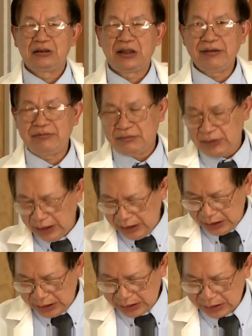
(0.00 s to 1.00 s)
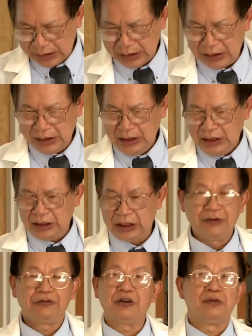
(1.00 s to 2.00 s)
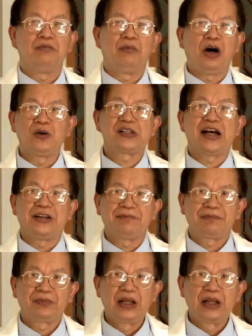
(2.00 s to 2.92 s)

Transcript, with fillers: That is uh, the from outside.